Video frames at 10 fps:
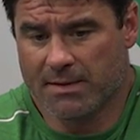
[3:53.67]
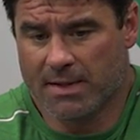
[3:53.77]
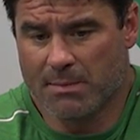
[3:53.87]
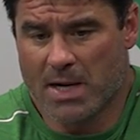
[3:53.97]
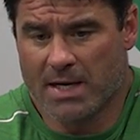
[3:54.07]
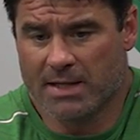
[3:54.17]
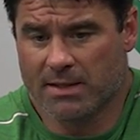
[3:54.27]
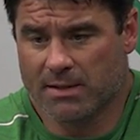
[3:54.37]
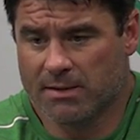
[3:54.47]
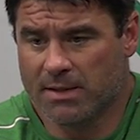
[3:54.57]
they bought
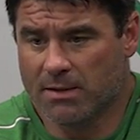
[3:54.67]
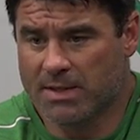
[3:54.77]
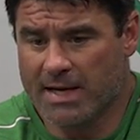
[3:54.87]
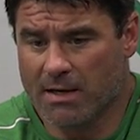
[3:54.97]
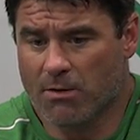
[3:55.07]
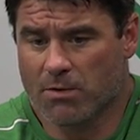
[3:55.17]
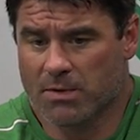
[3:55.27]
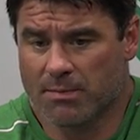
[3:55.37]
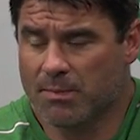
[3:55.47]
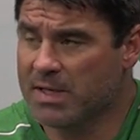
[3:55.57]
into, taking over
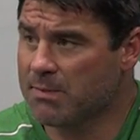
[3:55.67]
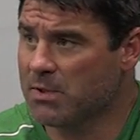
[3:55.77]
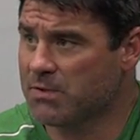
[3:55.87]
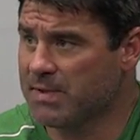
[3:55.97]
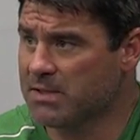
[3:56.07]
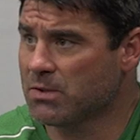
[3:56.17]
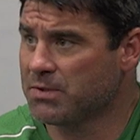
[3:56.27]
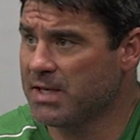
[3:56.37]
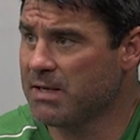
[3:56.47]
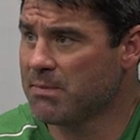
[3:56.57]
and being the most physical
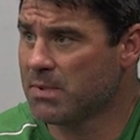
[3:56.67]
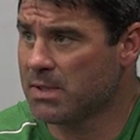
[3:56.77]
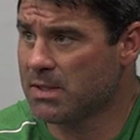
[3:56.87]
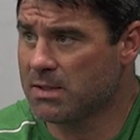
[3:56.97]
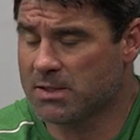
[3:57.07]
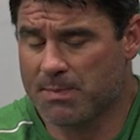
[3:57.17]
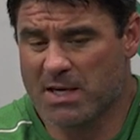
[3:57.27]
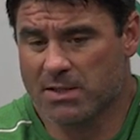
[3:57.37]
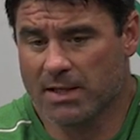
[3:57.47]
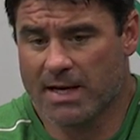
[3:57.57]
team,
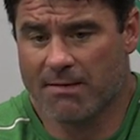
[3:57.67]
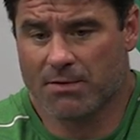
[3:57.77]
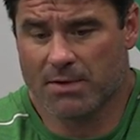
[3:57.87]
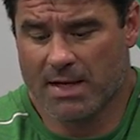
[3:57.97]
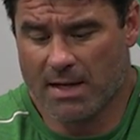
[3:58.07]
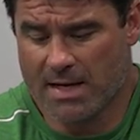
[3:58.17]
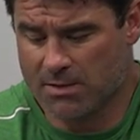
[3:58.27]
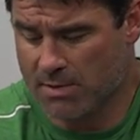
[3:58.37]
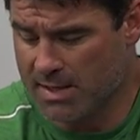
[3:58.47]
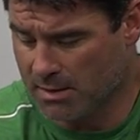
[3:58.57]
especially after that
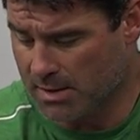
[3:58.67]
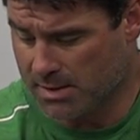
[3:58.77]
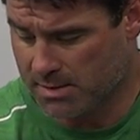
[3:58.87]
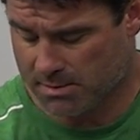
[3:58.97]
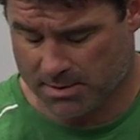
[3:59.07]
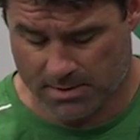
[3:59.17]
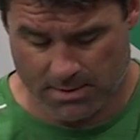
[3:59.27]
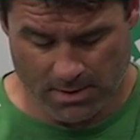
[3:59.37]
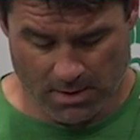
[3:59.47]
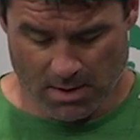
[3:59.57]
last rain delay.
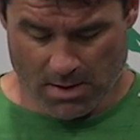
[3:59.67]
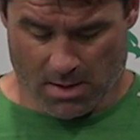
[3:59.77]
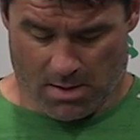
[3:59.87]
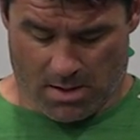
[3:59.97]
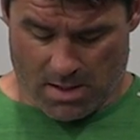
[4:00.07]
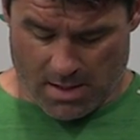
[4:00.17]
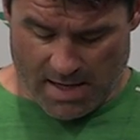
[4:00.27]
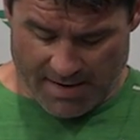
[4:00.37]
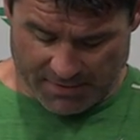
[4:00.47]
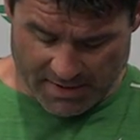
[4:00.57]
And
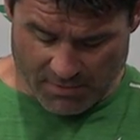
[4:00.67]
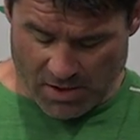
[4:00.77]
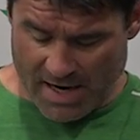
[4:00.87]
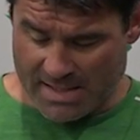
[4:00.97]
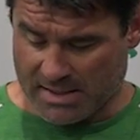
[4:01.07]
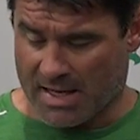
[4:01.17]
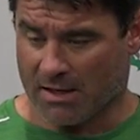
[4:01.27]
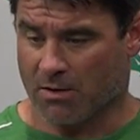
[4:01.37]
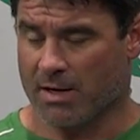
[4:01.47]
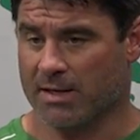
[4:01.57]
I have to give our guys a lot
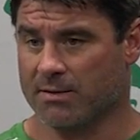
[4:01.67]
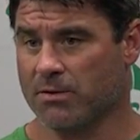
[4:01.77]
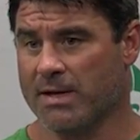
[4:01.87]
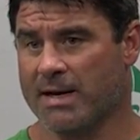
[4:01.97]
of credit through